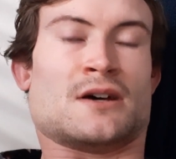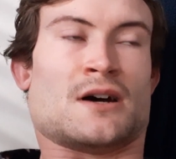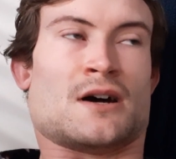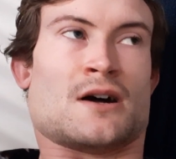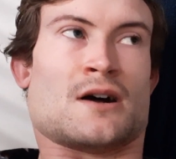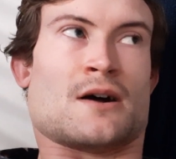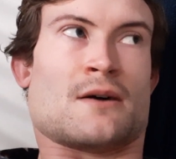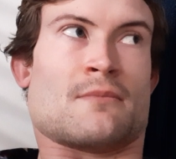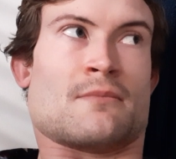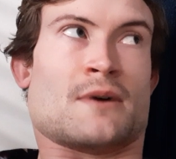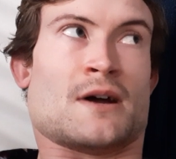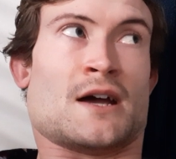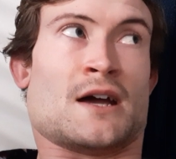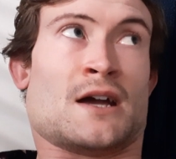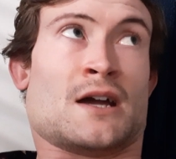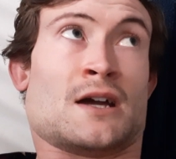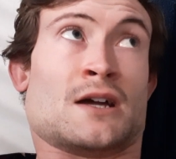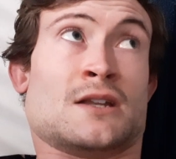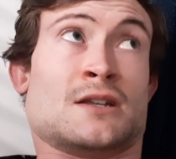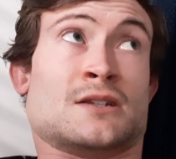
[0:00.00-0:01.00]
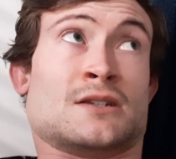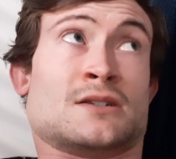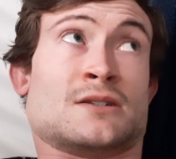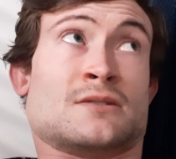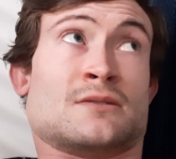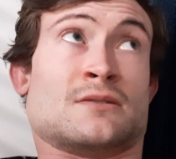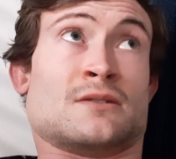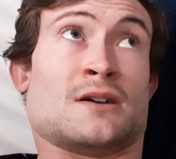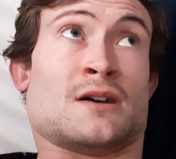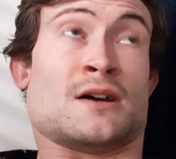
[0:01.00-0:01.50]
And
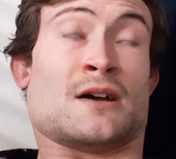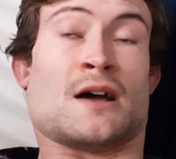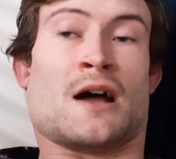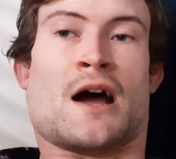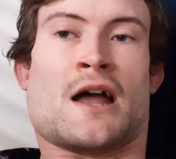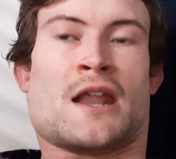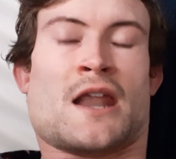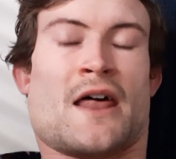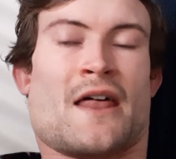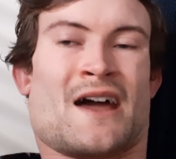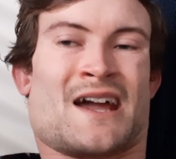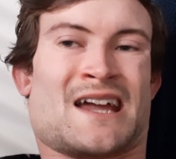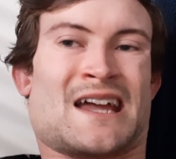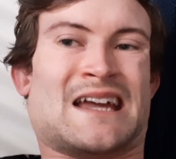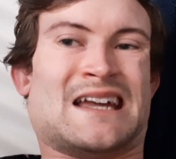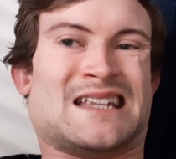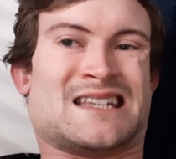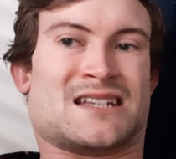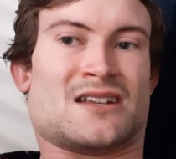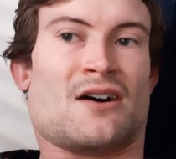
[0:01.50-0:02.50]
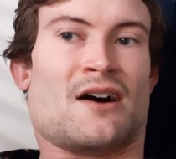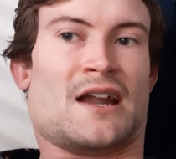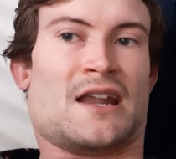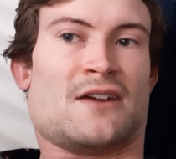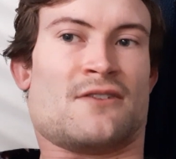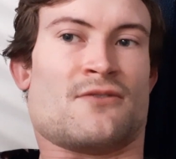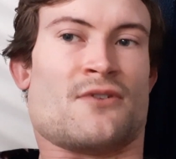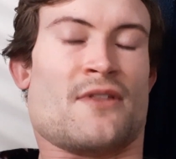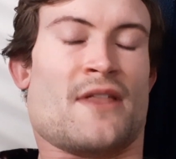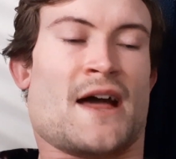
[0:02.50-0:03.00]
a key
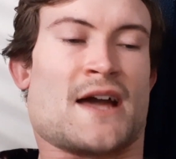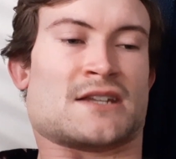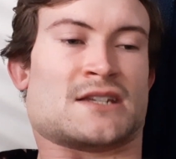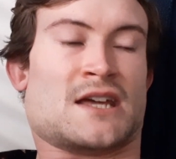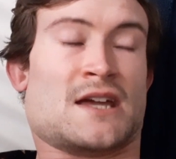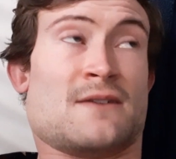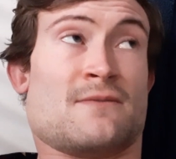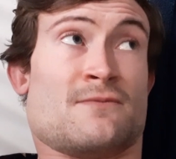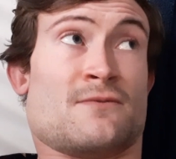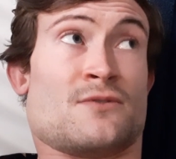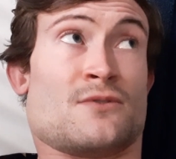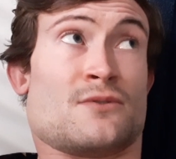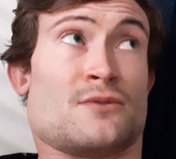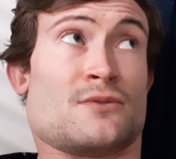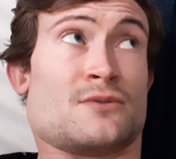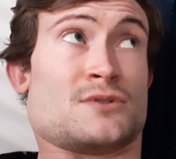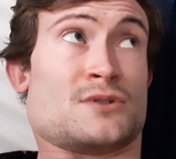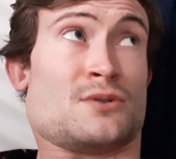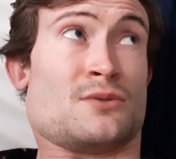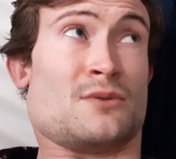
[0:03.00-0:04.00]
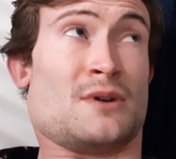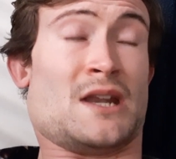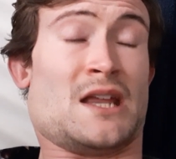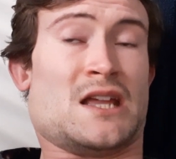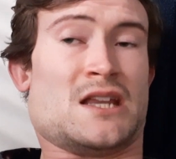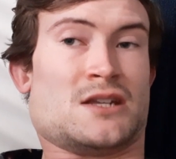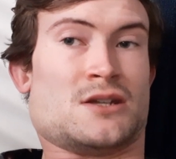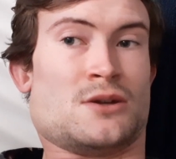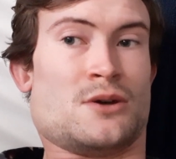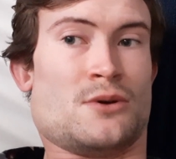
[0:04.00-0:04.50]
signing for that team for
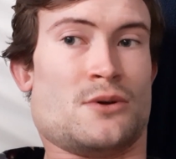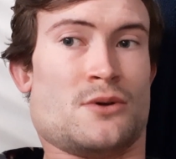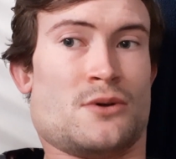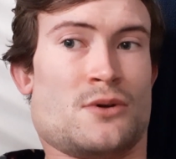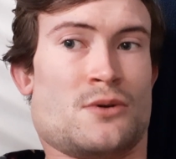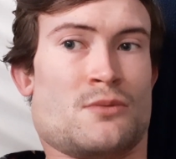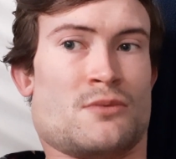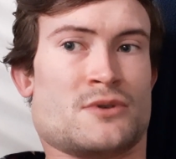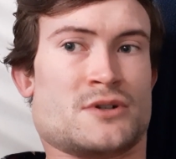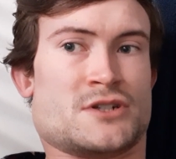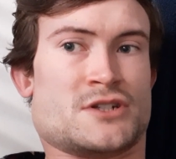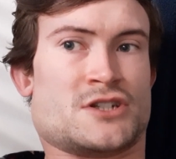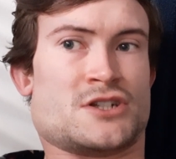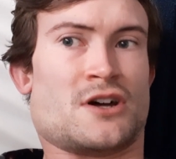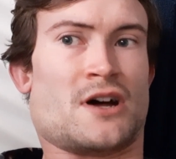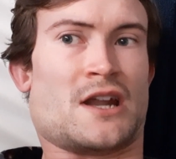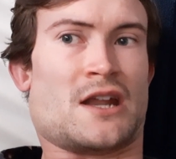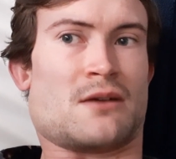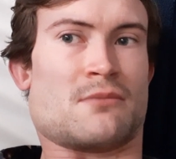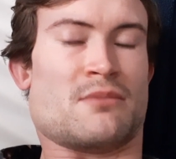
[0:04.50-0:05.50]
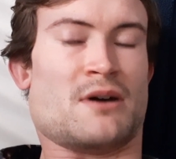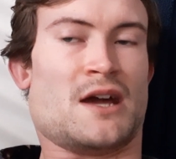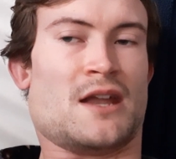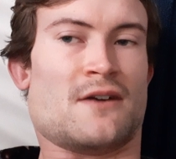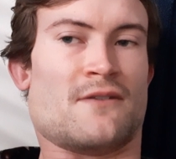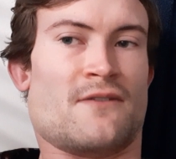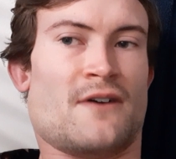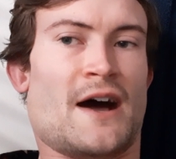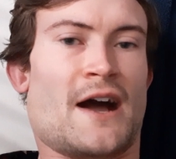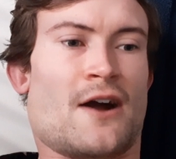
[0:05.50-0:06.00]
22 was signing Peter
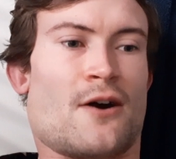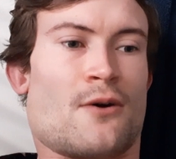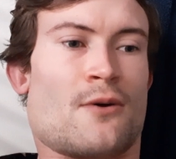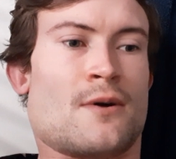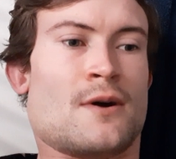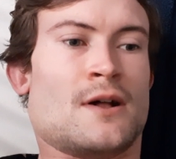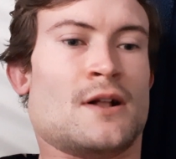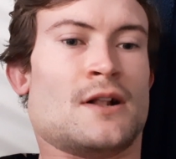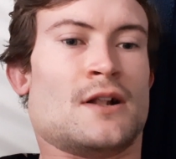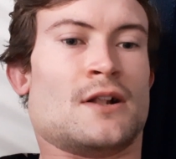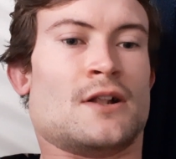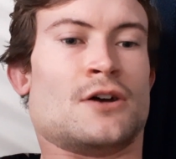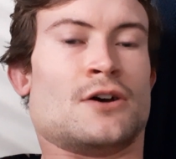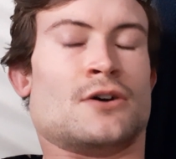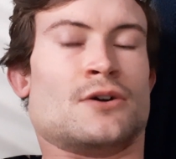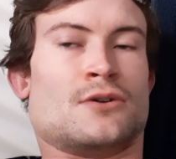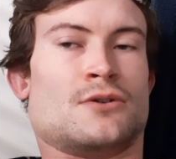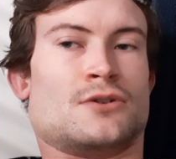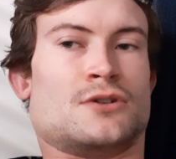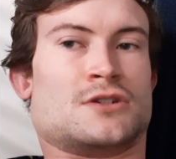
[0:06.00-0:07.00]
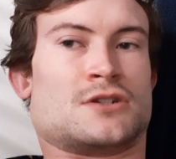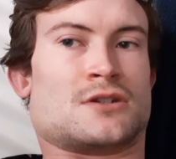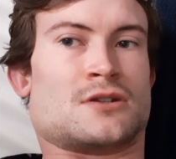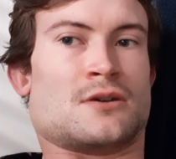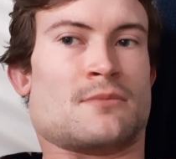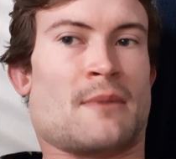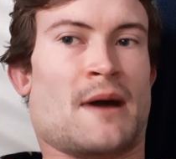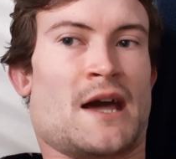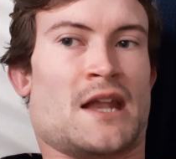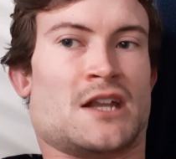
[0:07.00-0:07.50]
Vale, who used to
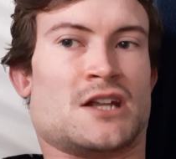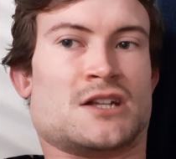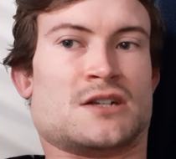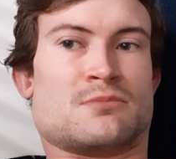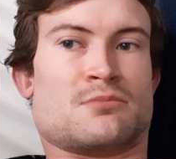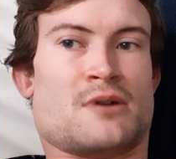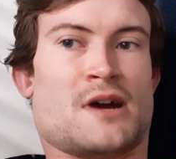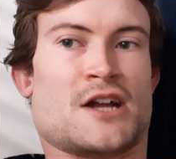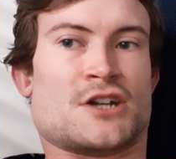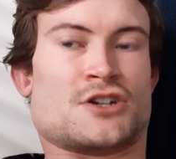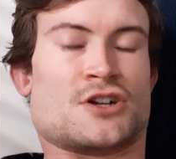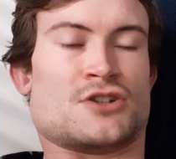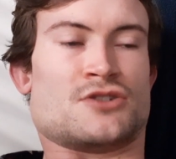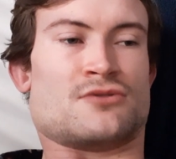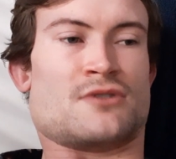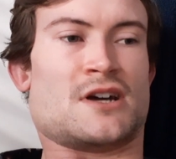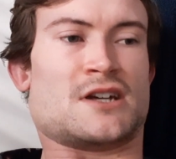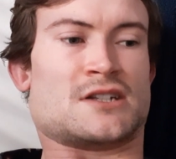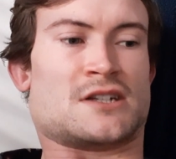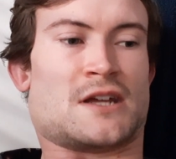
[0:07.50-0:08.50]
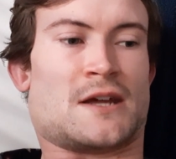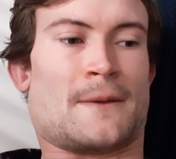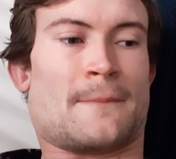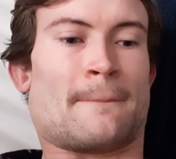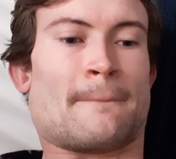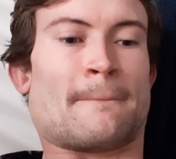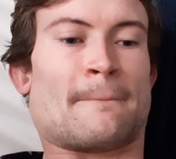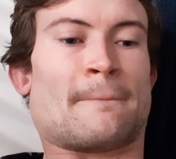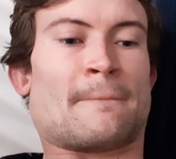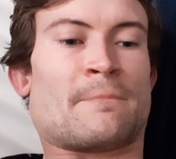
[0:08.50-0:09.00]
manage Brad Jones Racing.
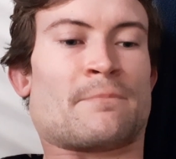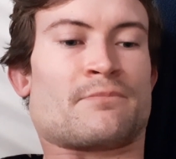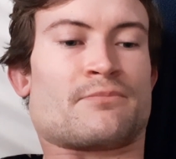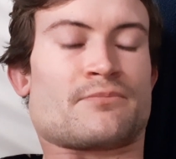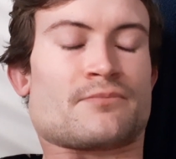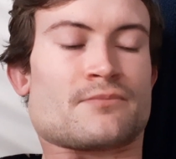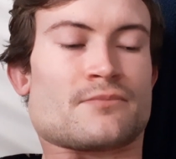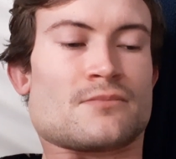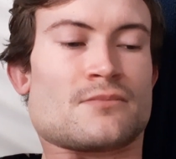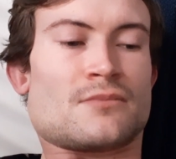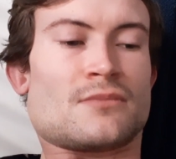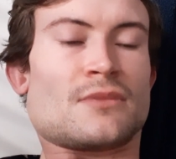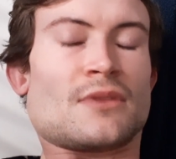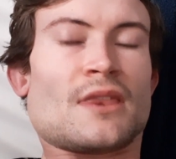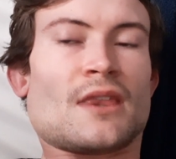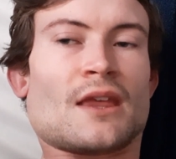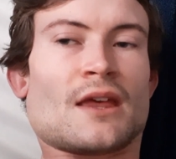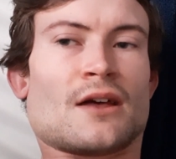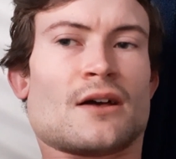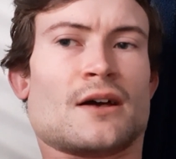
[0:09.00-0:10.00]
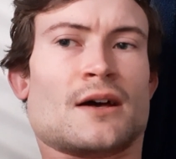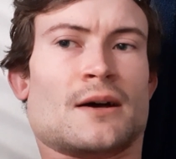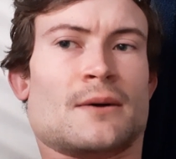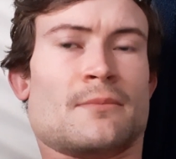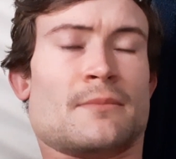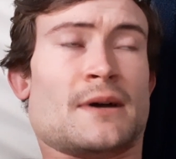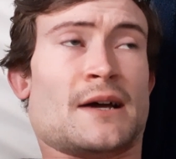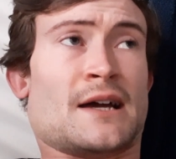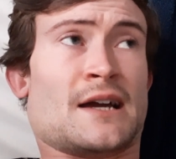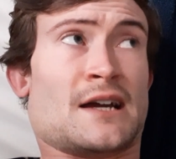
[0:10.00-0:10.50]

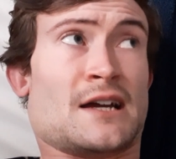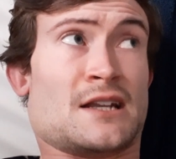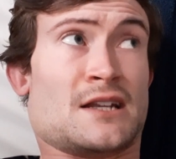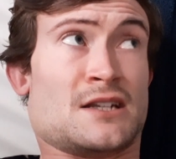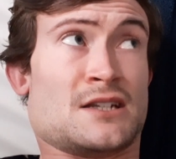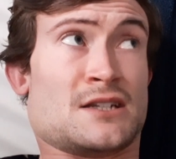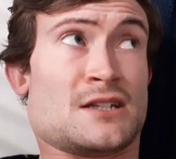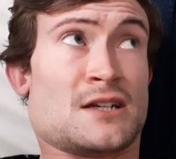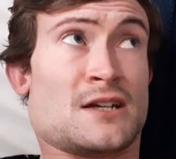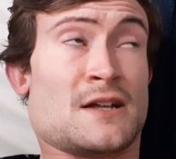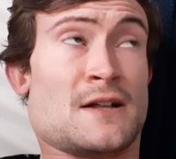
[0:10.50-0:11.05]
And